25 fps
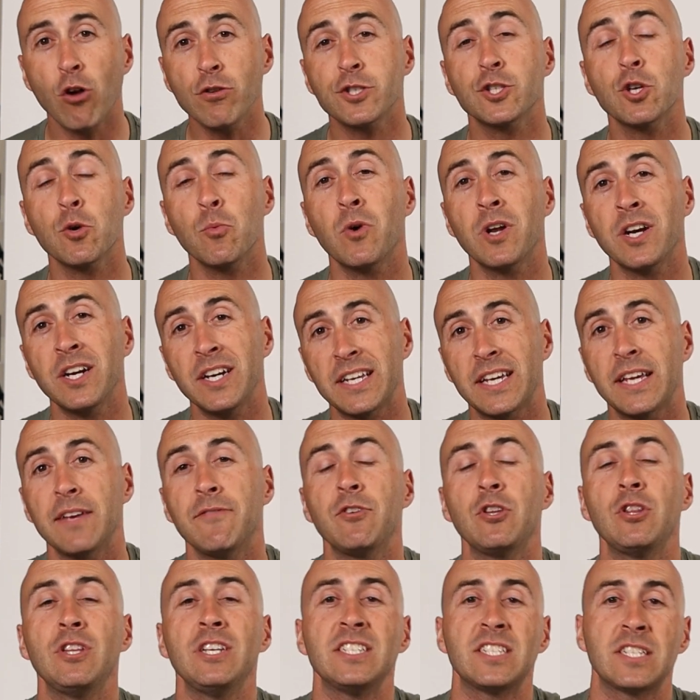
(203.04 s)
also wanted to
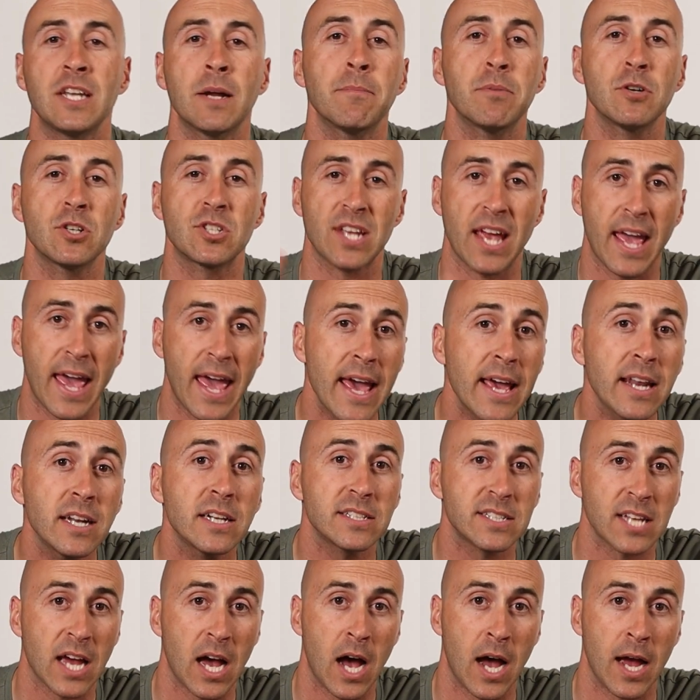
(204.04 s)
give you these numbers ahead
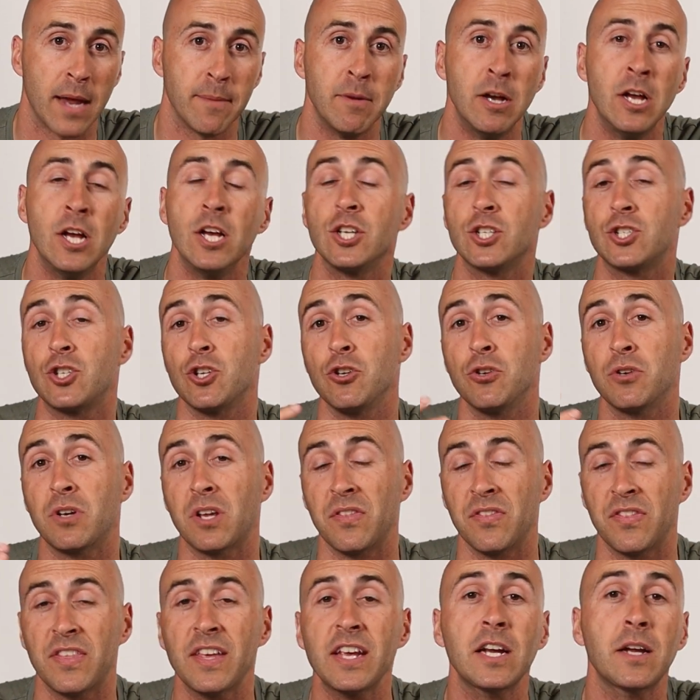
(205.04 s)
of time so you
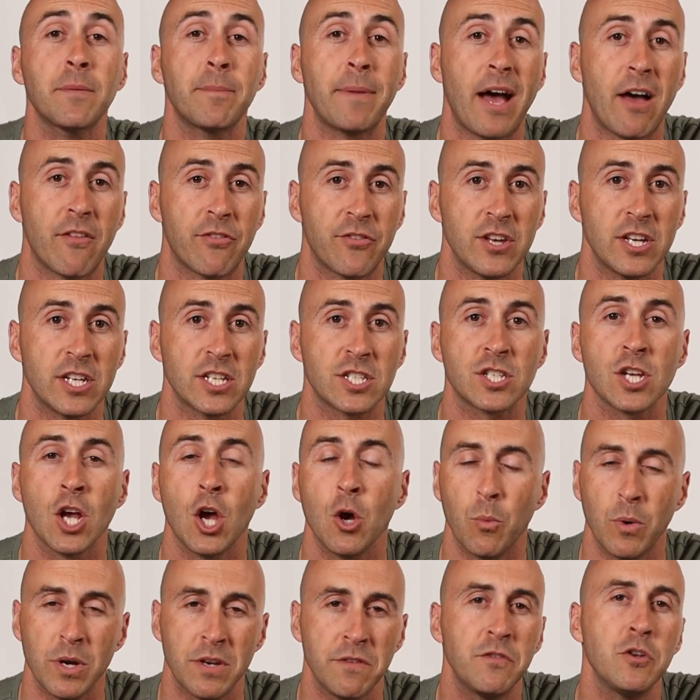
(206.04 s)
can think about this
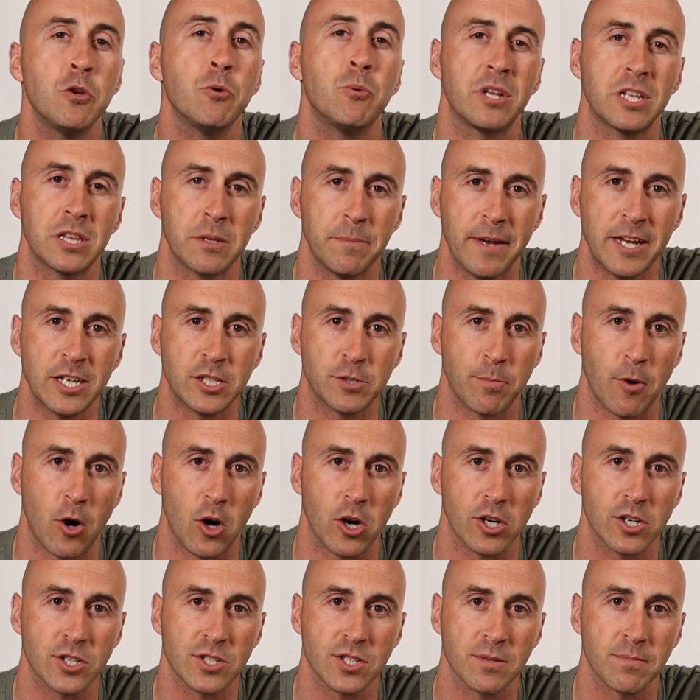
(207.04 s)
when viewing the
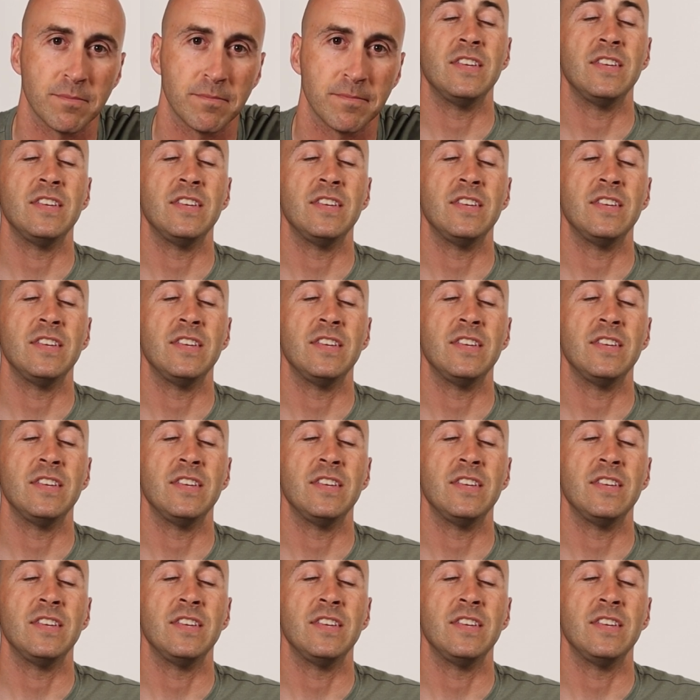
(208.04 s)
benchmarks.